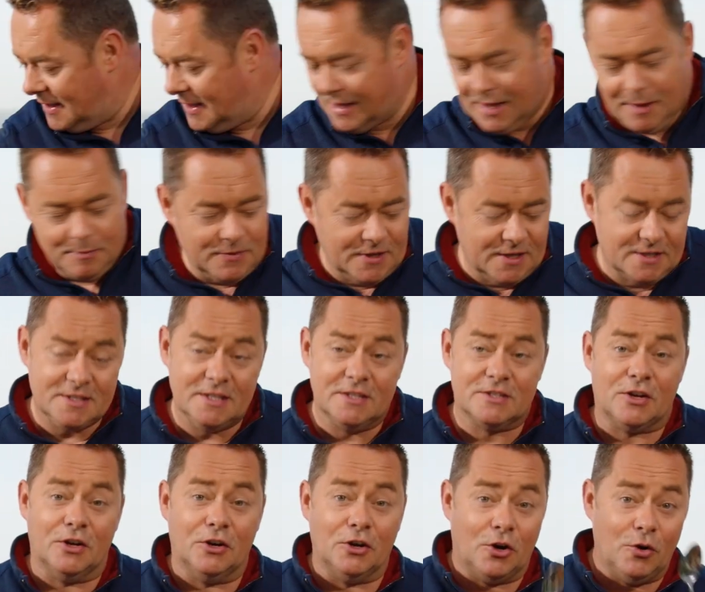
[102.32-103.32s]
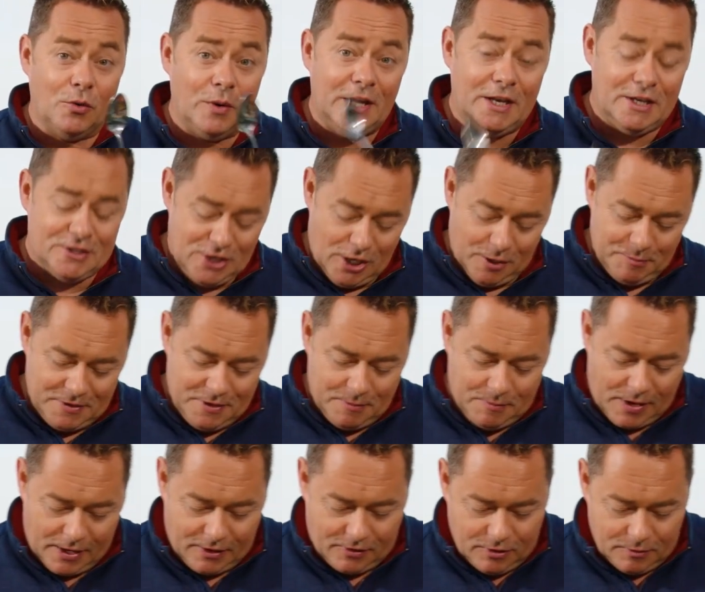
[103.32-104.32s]
And then this is going to go in on top of the
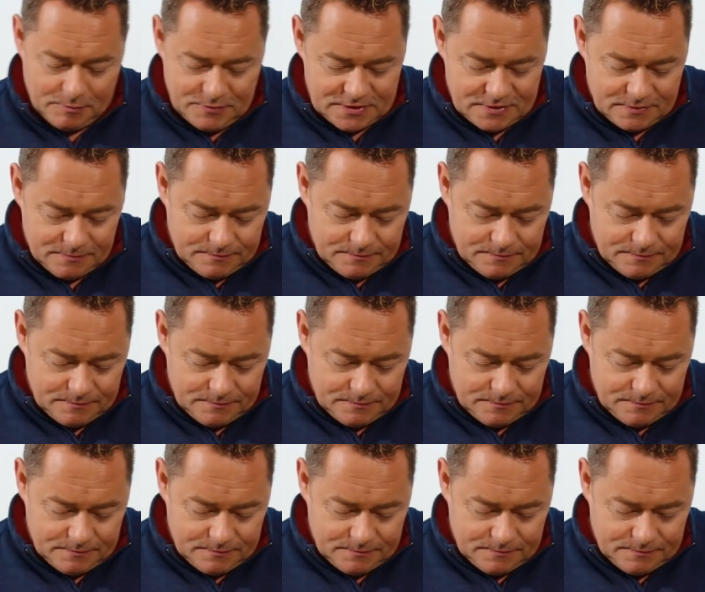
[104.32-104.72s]
breadcrumbs.